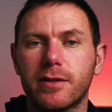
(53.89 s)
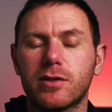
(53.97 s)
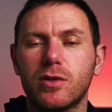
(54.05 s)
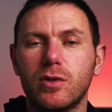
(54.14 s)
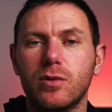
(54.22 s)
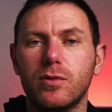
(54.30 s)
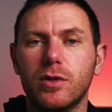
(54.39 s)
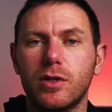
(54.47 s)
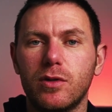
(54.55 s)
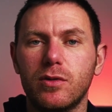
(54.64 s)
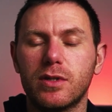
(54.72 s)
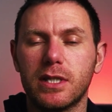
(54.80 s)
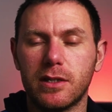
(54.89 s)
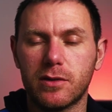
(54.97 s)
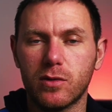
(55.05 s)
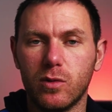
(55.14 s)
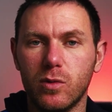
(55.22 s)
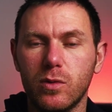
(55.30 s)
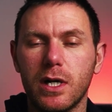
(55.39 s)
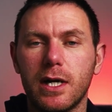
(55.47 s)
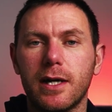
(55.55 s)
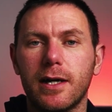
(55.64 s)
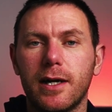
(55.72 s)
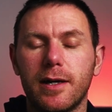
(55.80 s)
to use and install.
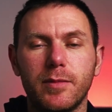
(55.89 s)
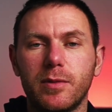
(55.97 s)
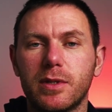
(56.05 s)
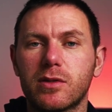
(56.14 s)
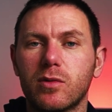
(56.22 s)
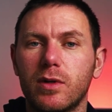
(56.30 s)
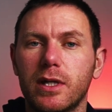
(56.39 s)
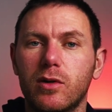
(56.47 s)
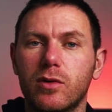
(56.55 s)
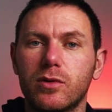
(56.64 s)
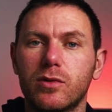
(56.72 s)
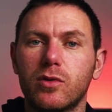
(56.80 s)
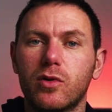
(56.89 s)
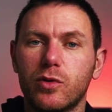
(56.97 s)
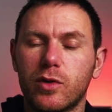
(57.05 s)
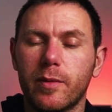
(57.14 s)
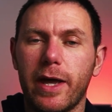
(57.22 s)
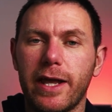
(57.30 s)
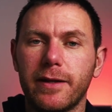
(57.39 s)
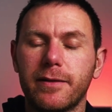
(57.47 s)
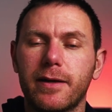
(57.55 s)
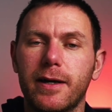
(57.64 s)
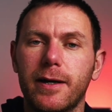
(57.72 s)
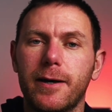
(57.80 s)
You install it on your domain,
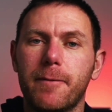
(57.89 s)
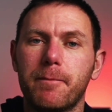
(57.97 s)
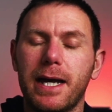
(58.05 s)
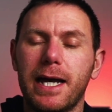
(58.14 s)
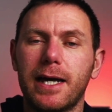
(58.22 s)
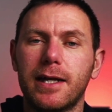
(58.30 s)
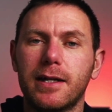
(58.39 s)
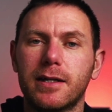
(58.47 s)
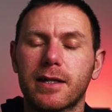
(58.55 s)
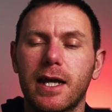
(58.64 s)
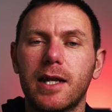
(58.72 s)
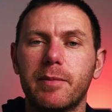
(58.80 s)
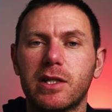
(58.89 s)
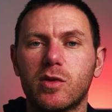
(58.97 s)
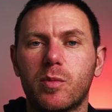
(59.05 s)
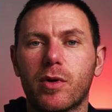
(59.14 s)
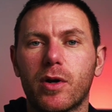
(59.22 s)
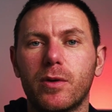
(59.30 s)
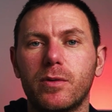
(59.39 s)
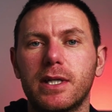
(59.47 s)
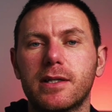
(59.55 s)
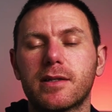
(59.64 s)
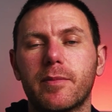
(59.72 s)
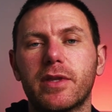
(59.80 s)
and Elementor Pro
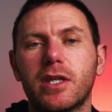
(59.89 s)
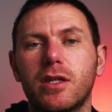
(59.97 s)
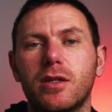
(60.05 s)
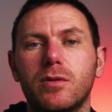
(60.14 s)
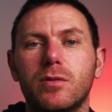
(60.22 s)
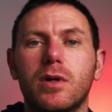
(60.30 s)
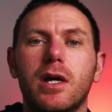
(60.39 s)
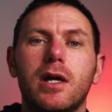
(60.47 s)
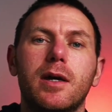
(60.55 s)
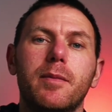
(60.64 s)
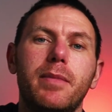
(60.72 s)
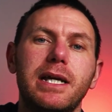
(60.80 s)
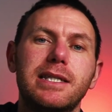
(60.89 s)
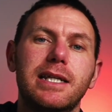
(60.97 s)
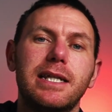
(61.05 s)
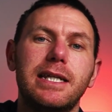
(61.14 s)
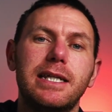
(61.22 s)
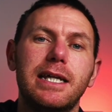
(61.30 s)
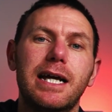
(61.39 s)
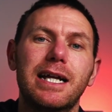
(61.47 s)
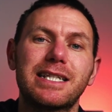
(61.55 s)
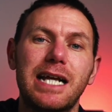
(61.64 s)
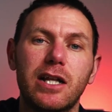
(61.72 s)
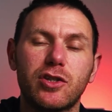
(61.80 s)
is something you basically
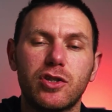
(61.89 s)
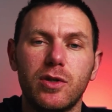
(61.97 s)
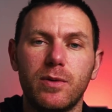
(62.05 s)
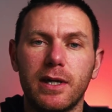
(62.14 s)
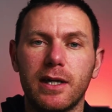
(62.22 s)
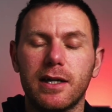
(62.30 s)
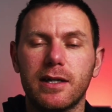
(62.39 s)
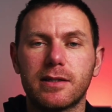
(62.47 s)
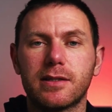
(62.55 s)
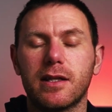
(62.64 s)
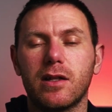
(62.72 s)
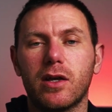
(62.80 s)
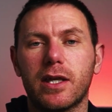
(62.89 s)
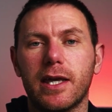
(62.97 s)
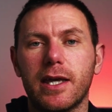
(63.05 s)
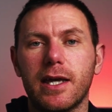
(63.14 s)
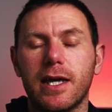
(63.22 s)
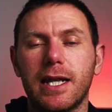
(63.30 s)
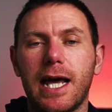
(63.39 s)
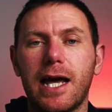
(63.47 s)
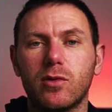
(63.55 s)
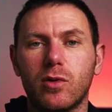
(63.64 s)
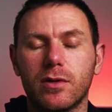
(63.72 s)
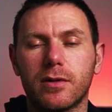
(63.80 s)
attach to it as like an
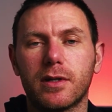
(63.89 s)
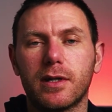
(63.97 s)
add-on.